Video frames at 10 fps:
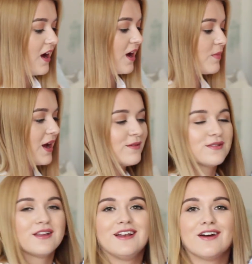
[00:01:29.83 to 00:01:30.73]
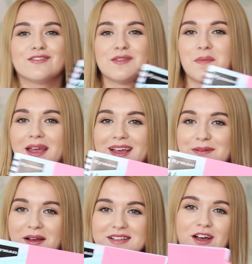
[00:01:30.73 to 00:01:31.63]
I absolutely love the
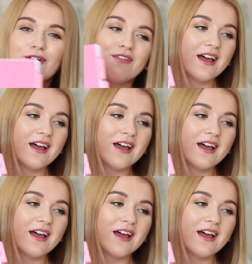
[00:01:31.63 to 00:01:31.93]
pink myself